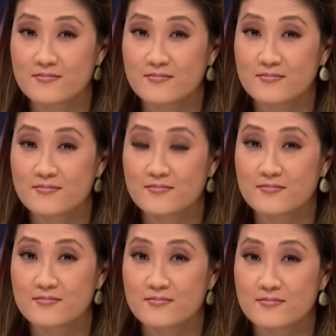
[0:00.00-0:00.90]

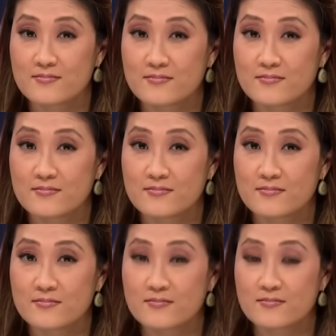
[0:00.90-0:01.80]

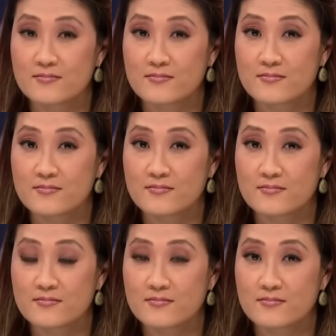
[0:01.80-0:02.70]

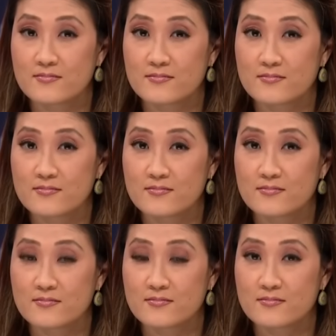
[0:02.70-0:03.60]

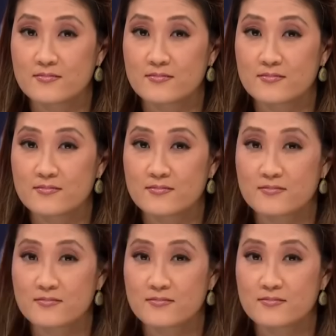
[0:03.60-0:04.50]

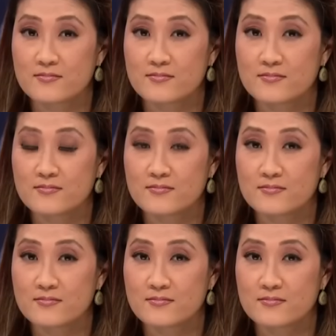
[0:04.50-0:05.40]

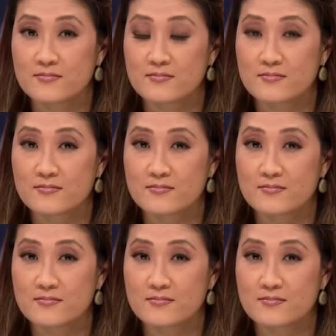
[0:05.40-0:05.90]
The person shown says nothing.